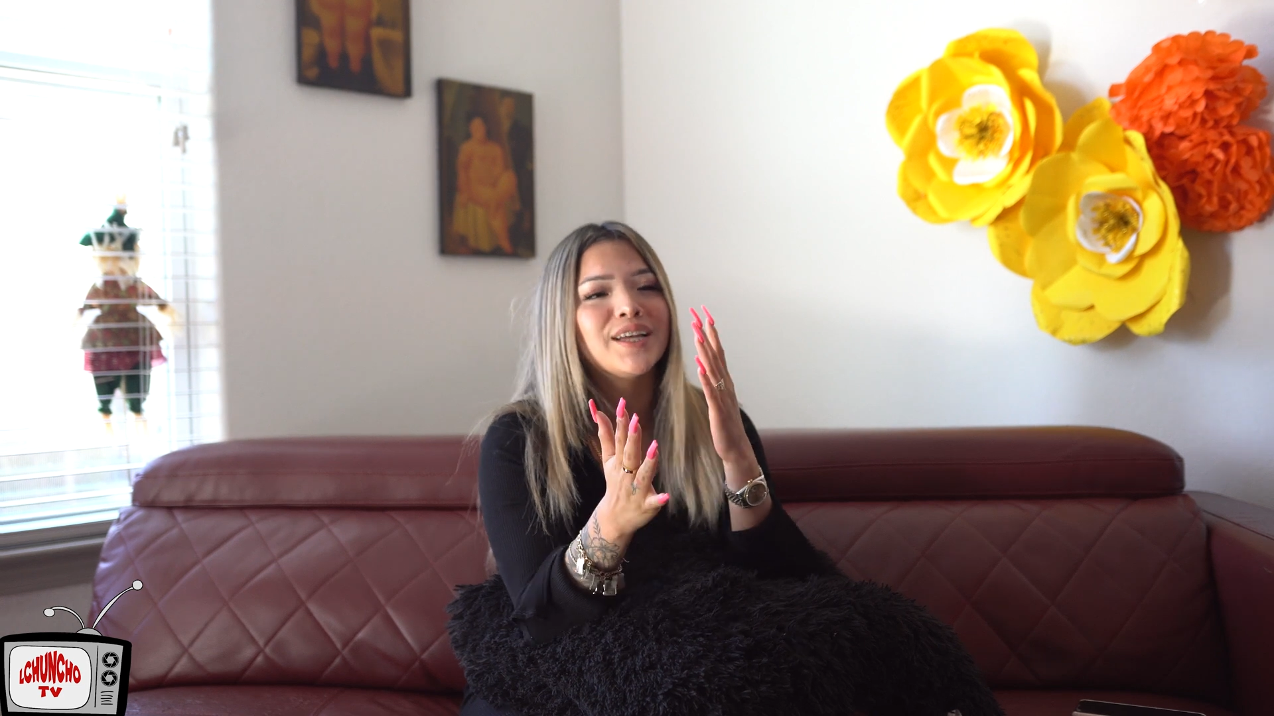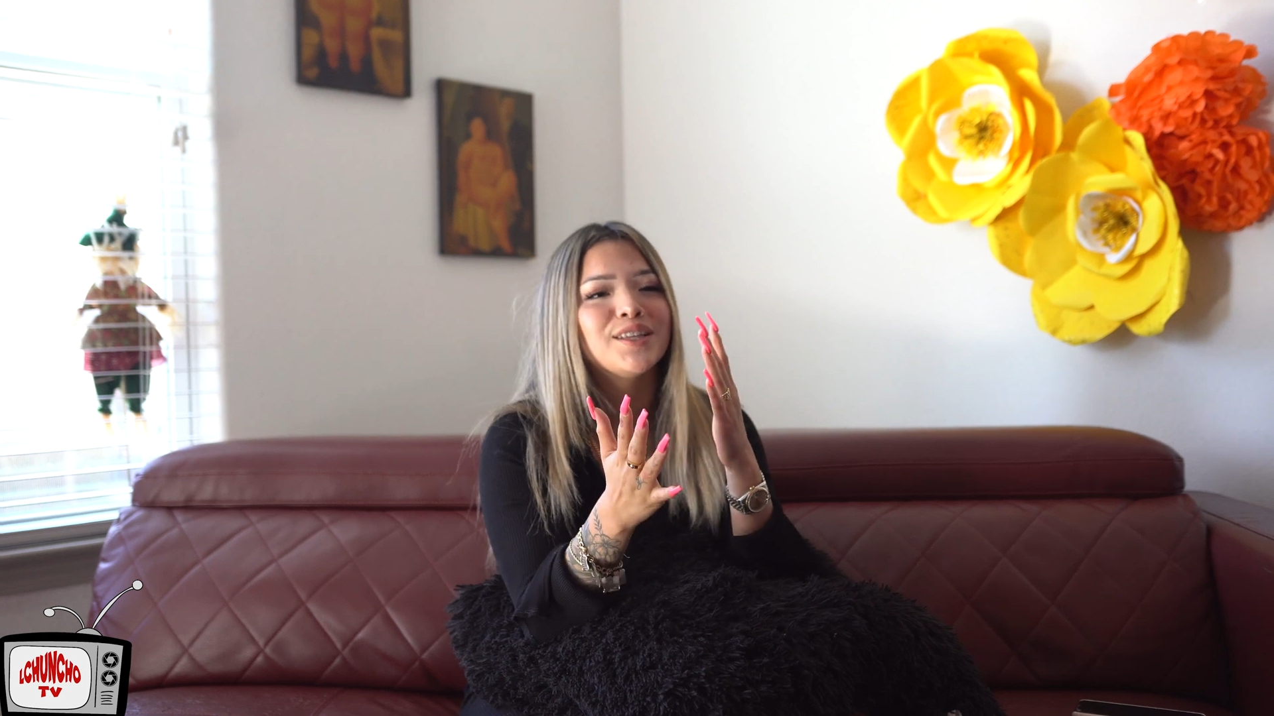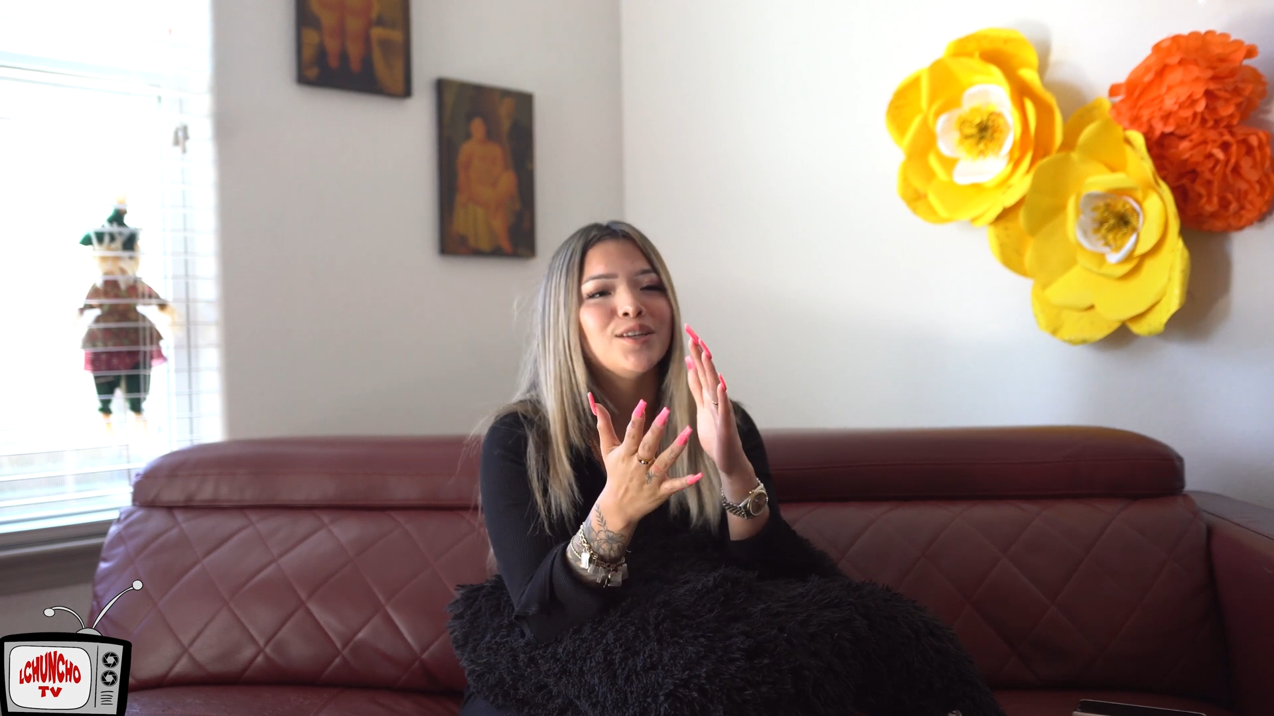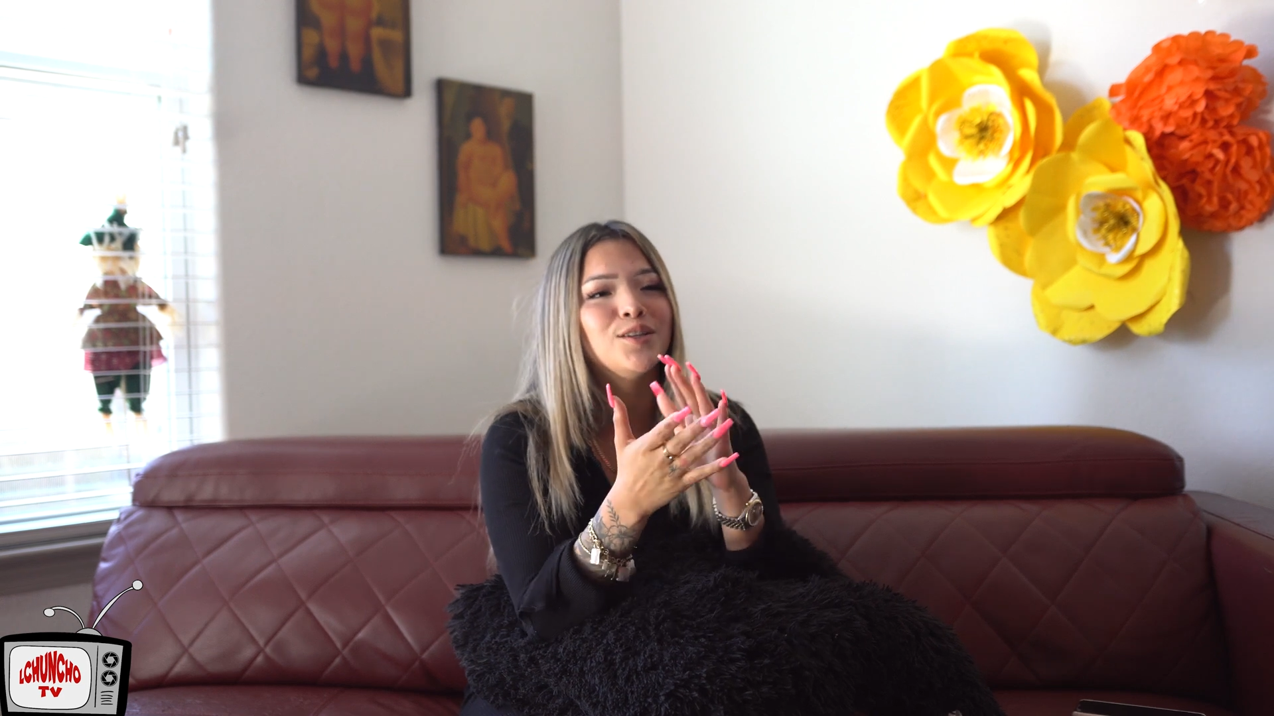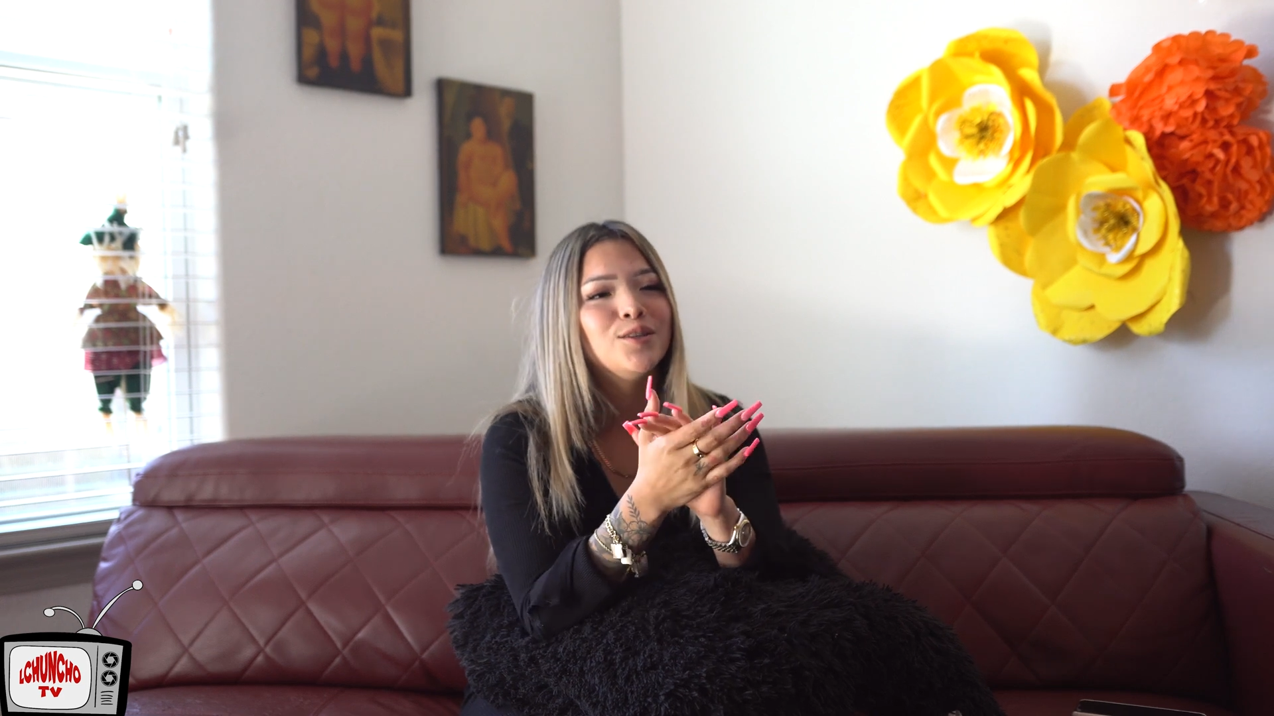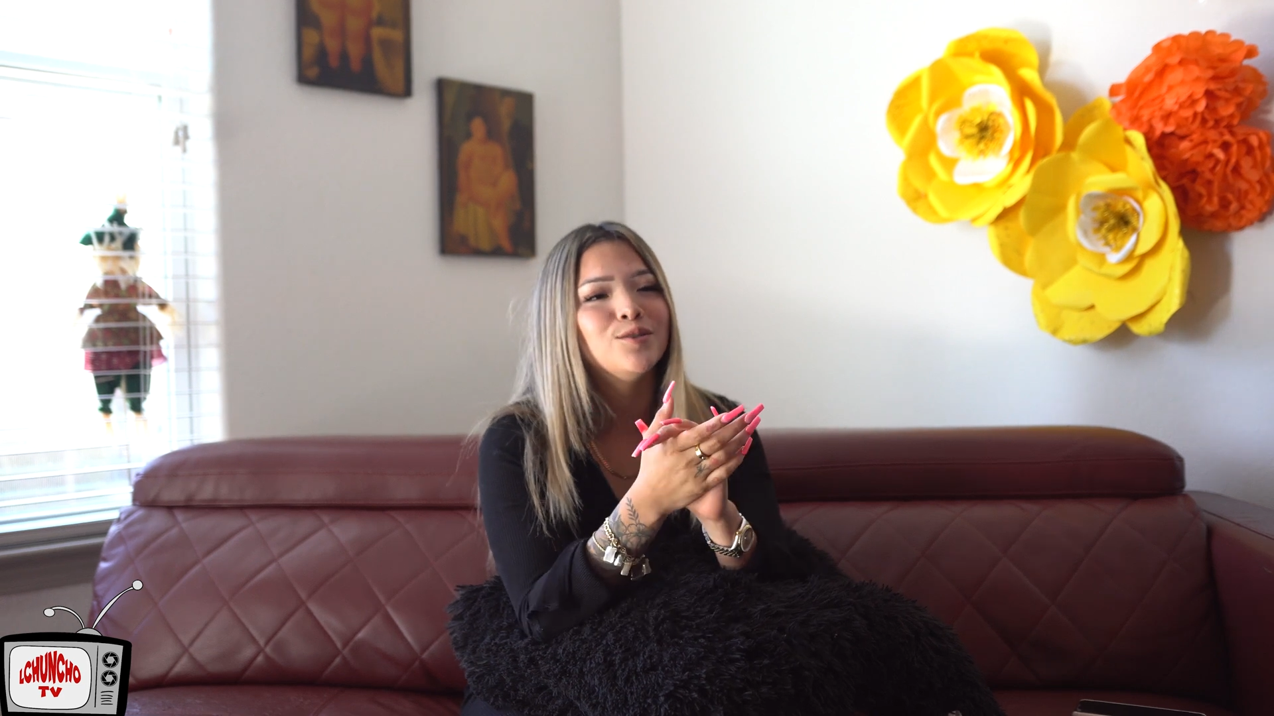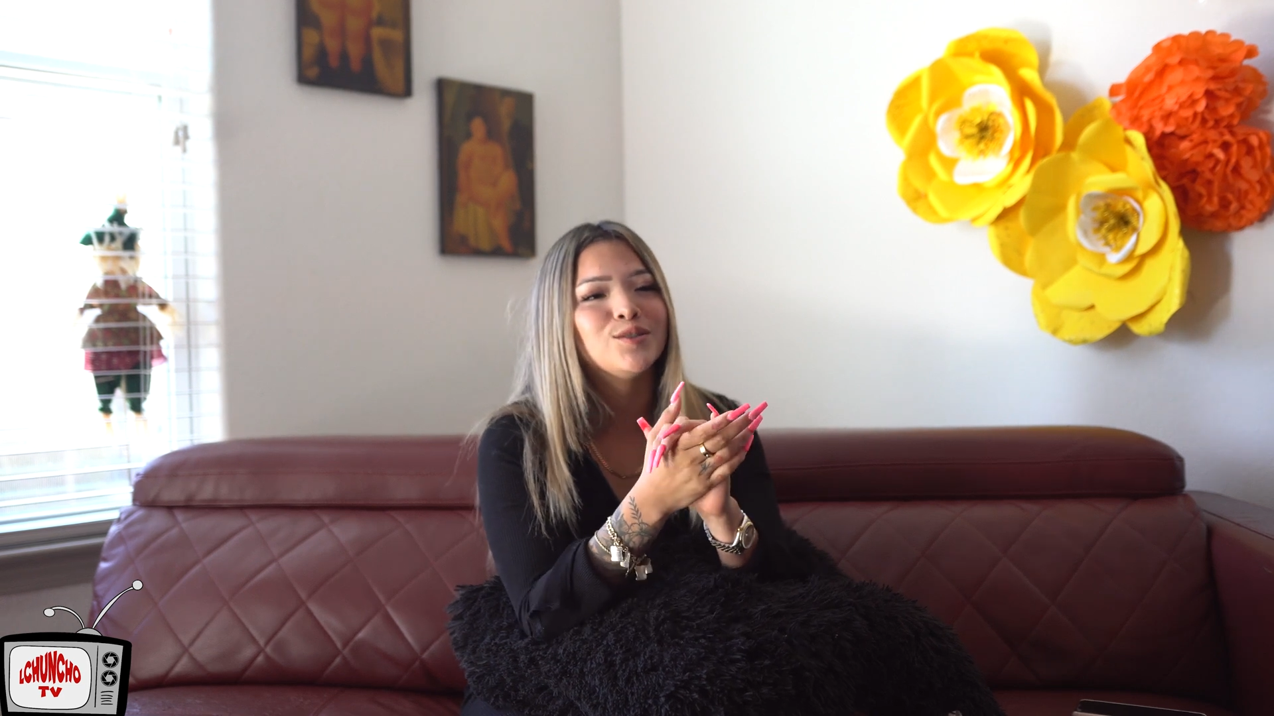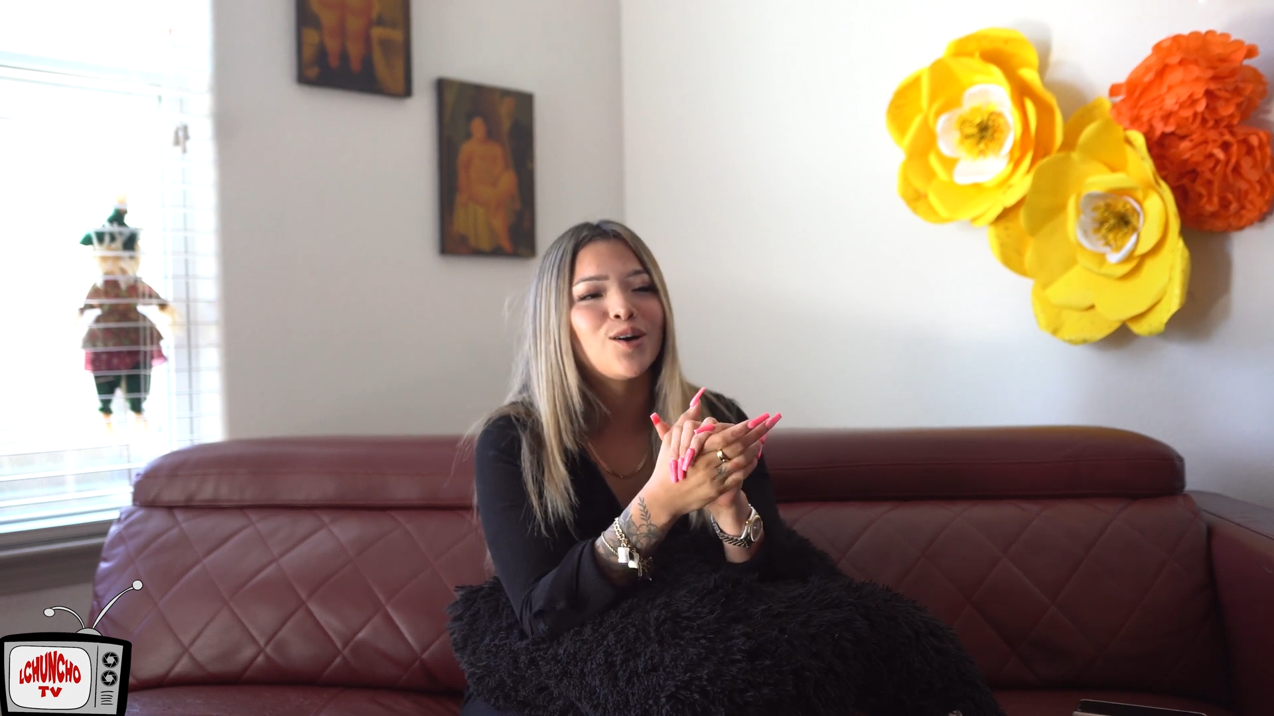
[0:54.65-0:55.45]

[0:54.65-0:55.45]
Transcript: nothing to do,